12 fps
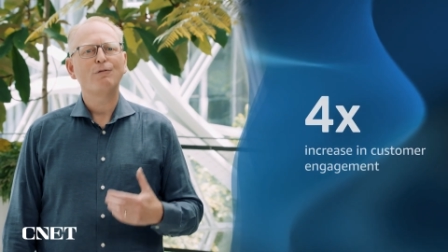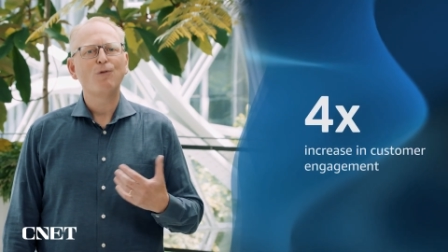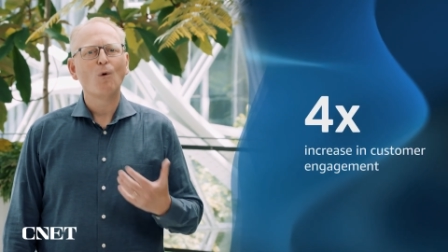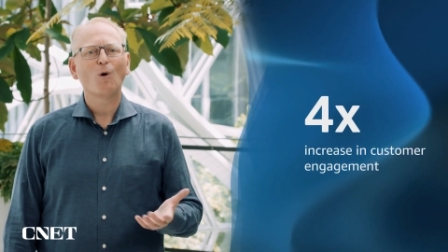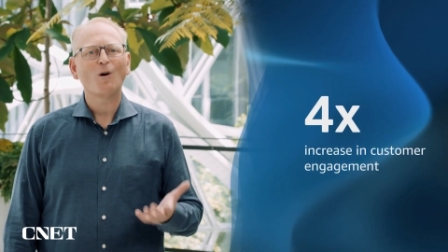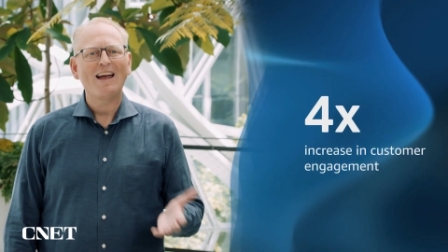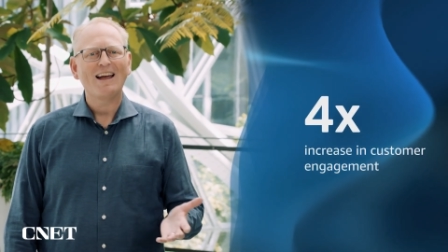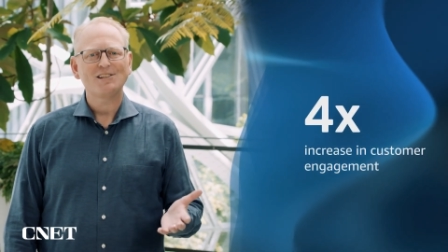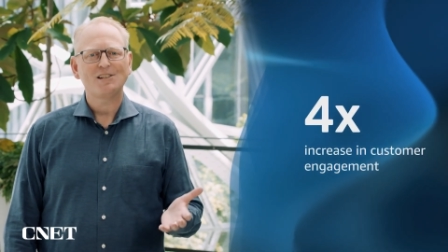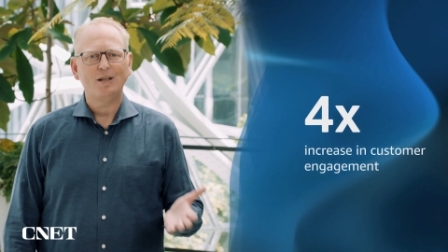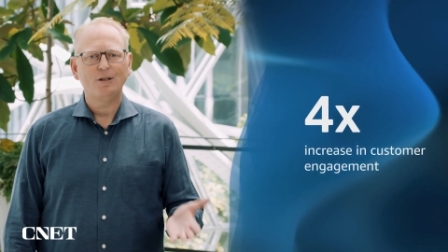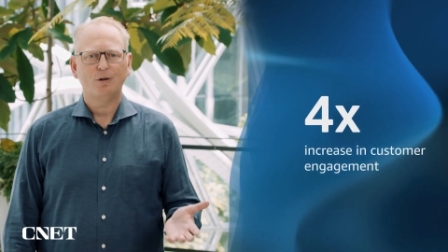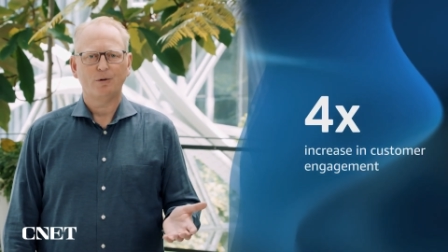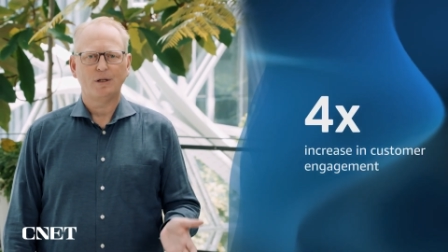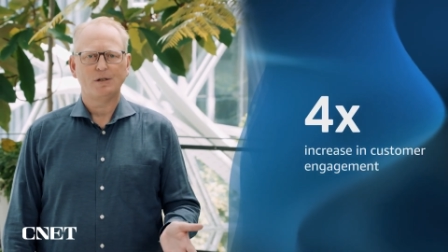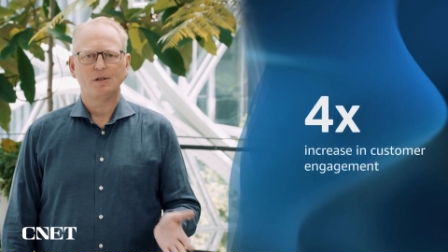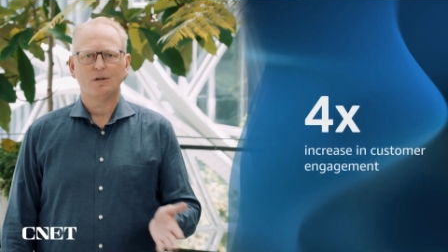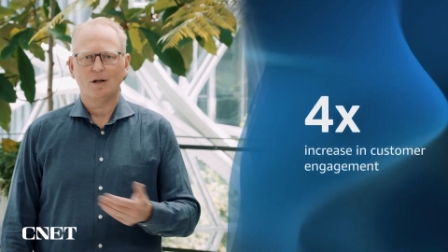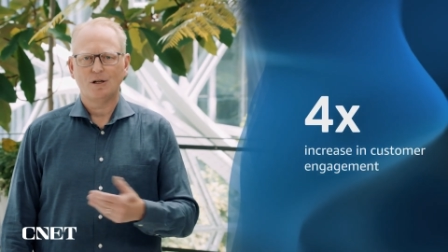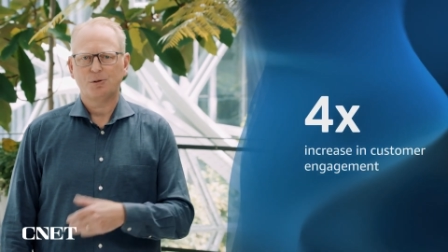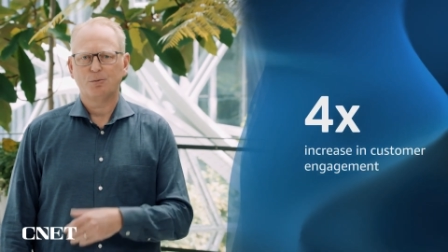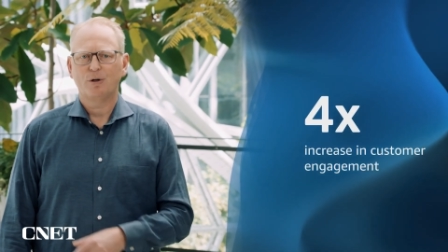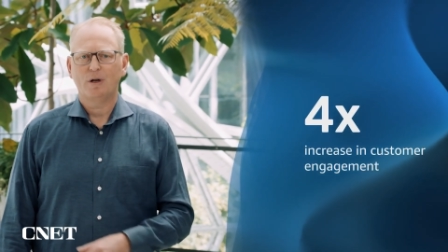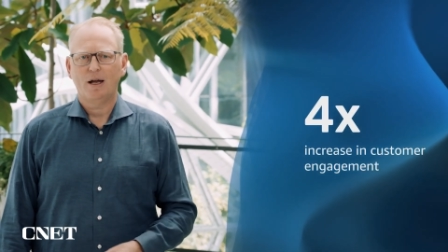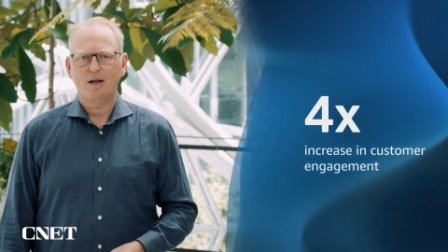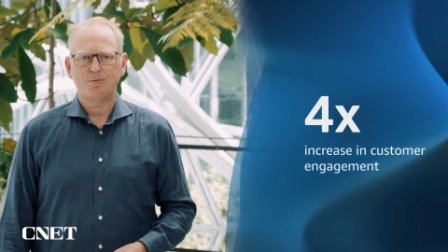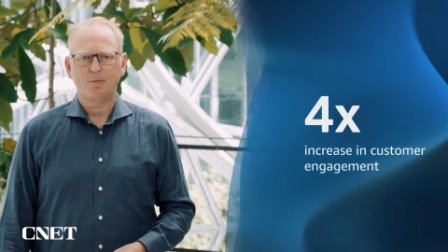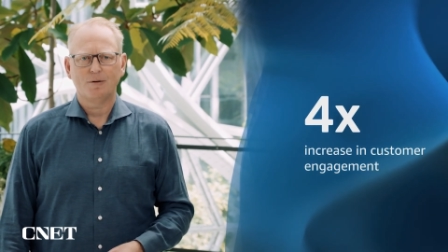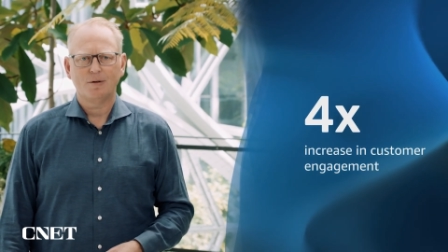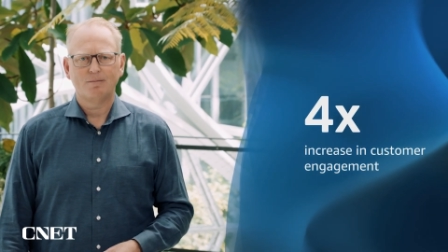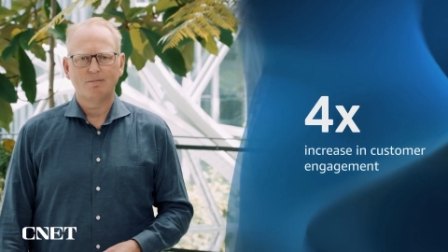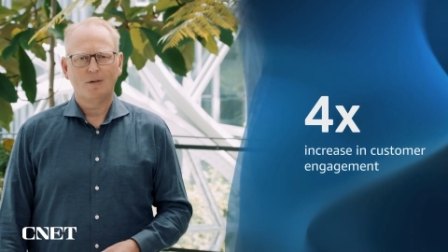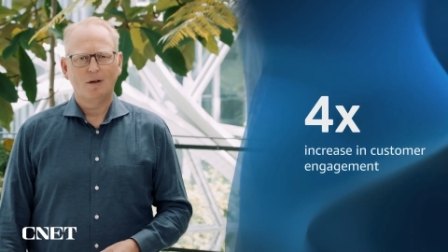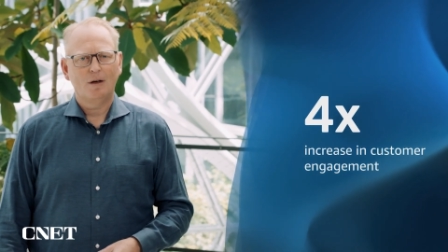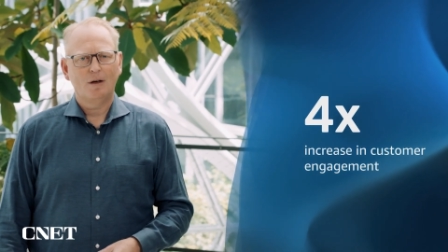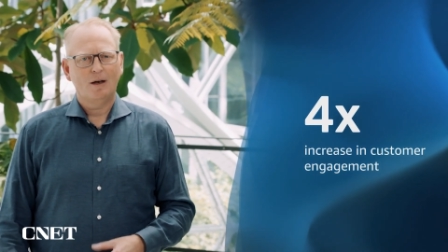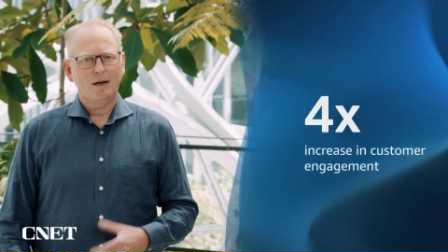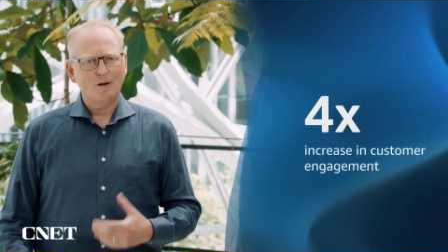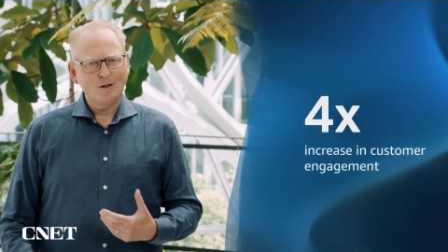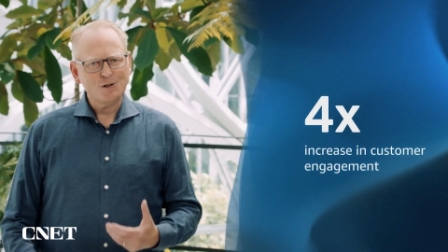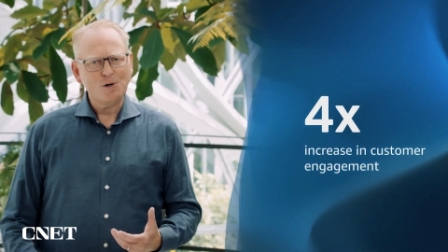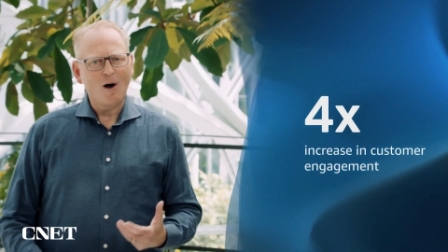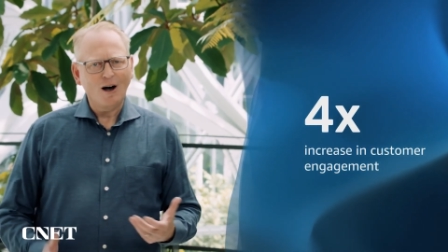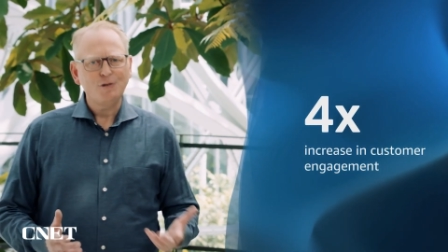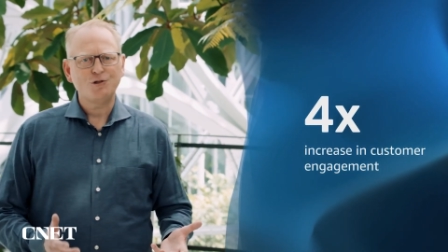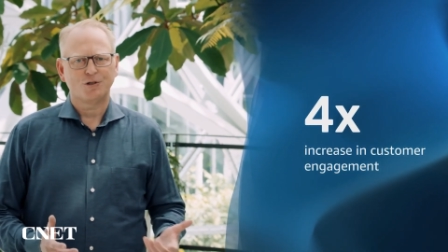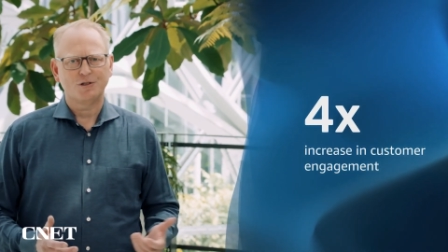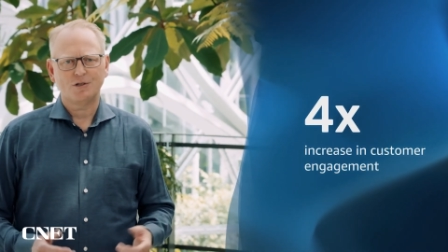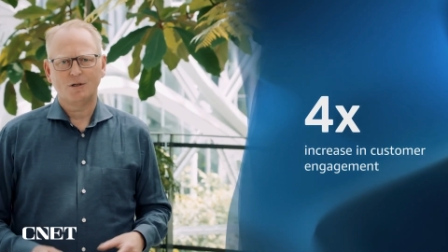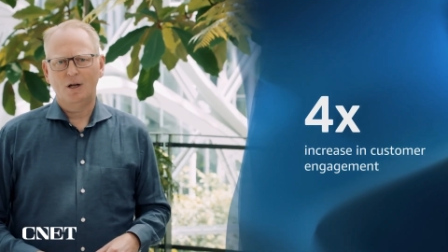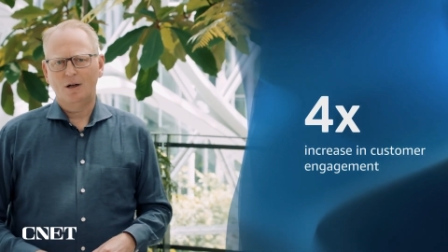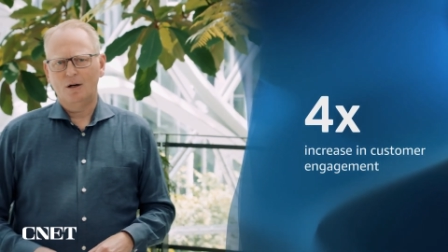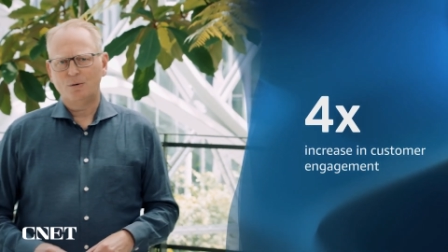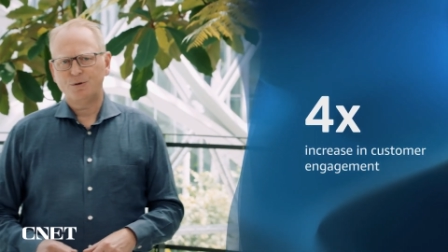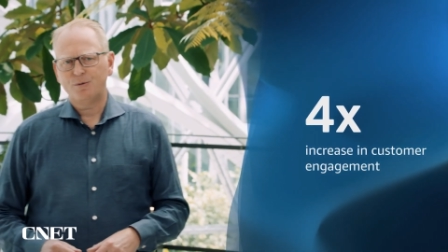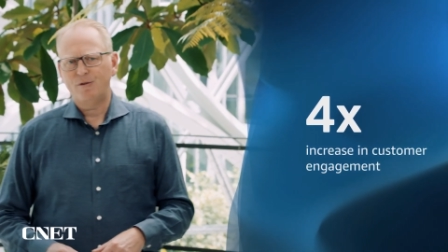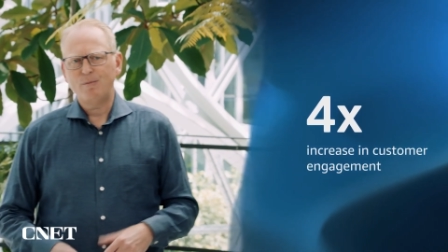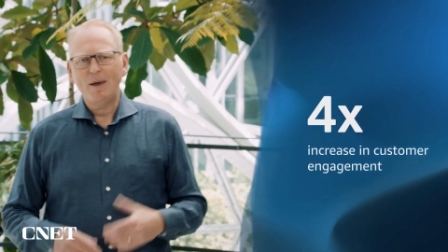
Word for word: a four X increase in customer engagement. And also hunches, which we've